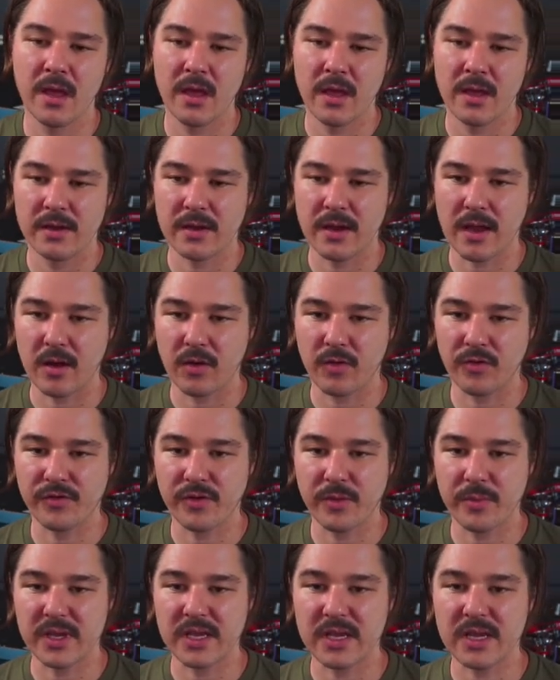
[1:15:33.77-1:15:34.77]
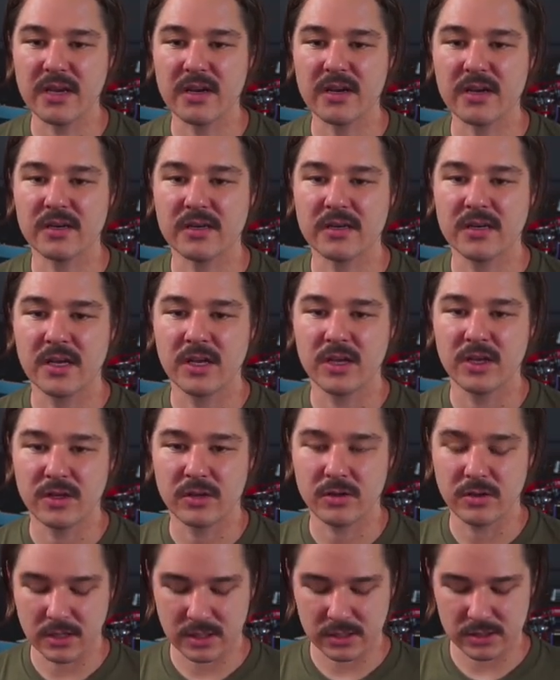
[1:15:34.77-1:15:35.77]
Now from here, you
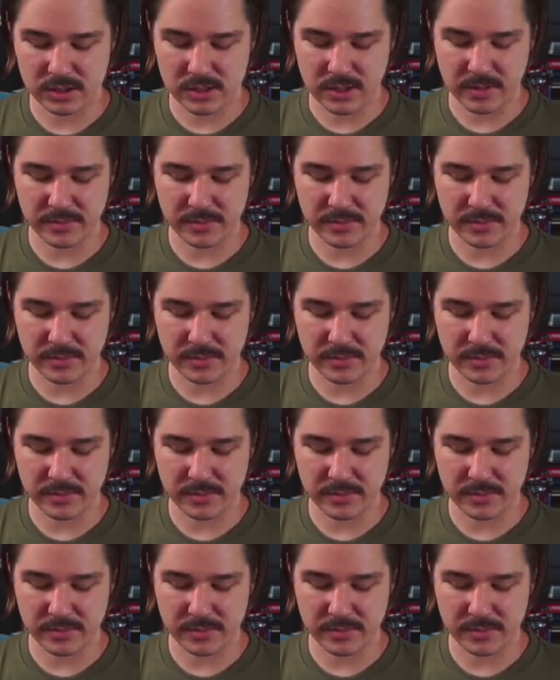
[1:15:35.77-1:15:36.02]
can jump